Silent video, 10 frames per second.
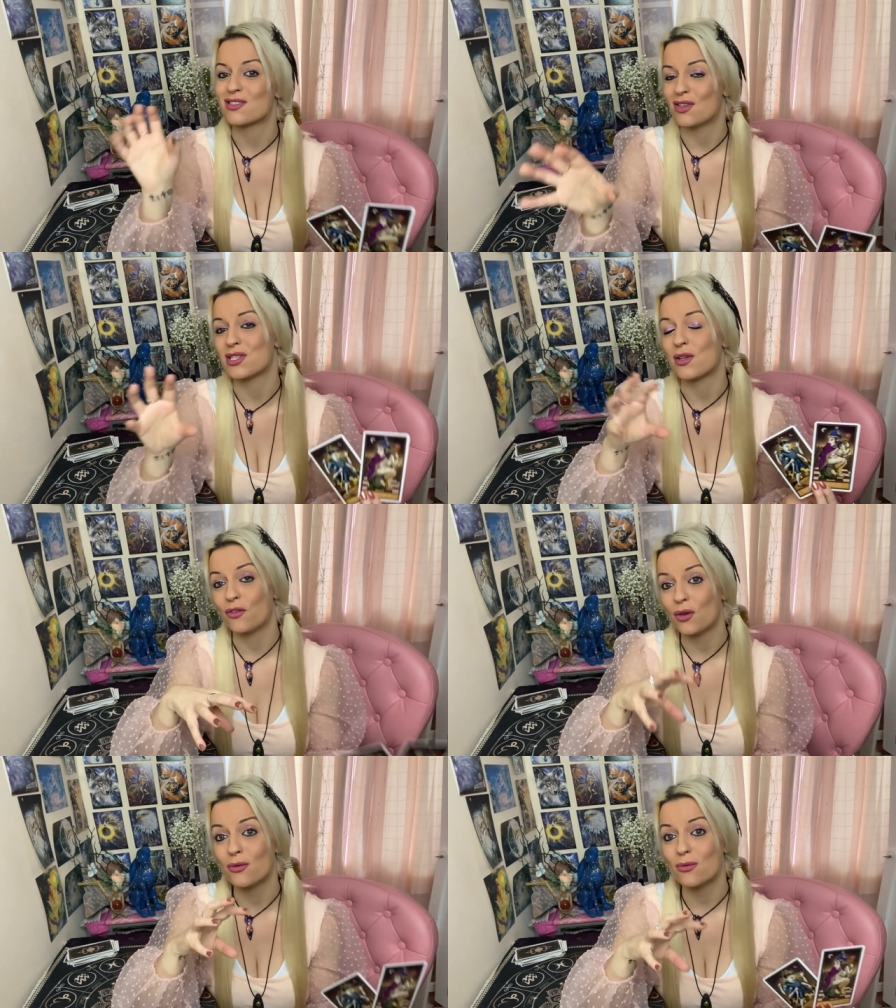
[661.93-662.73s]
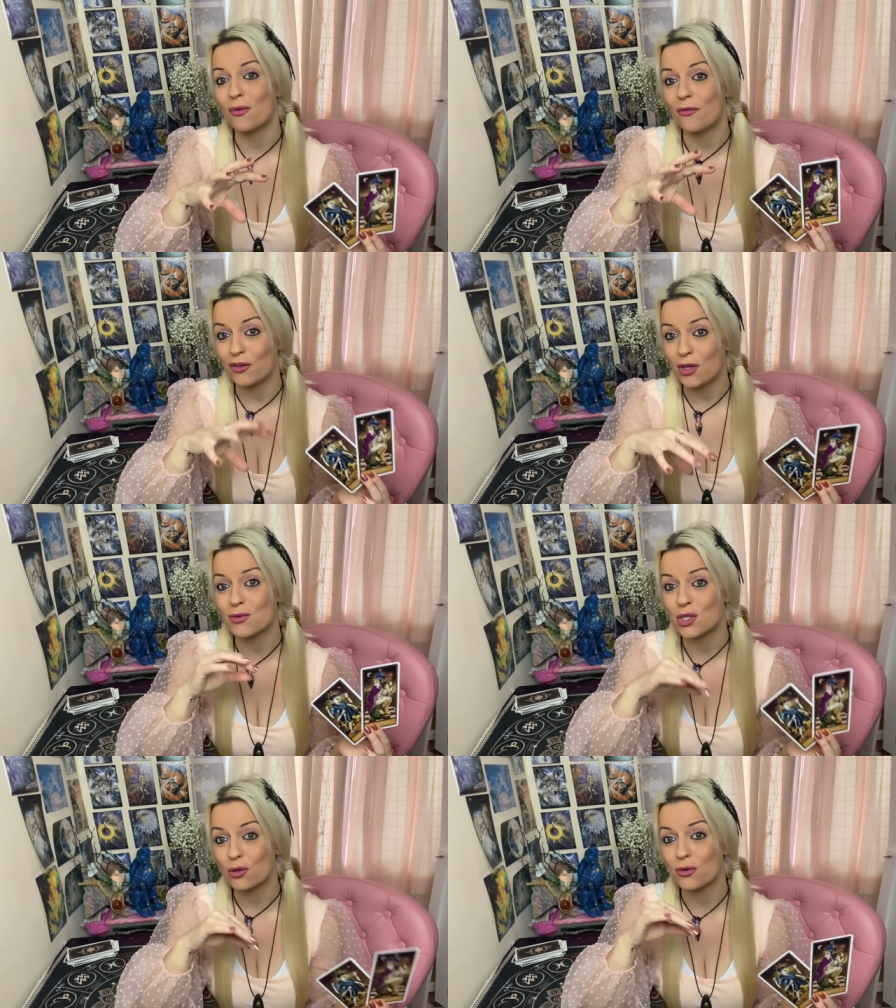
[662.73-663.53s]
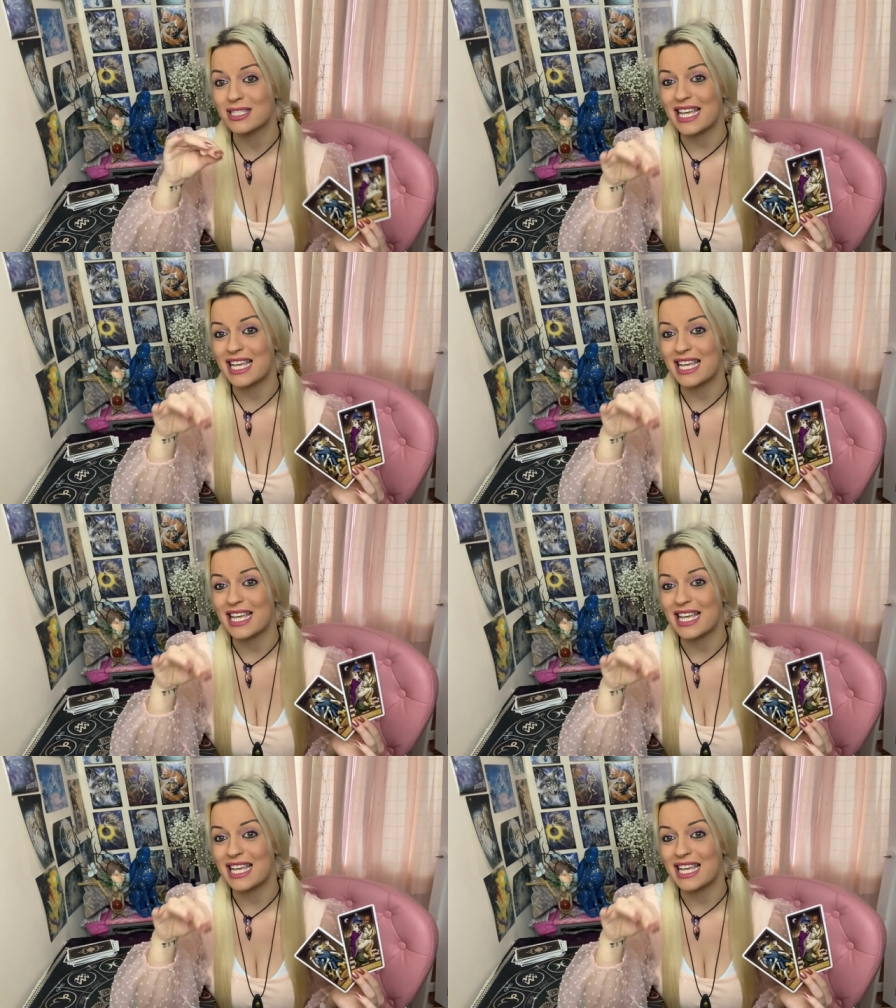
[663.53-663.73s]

So there's a few tools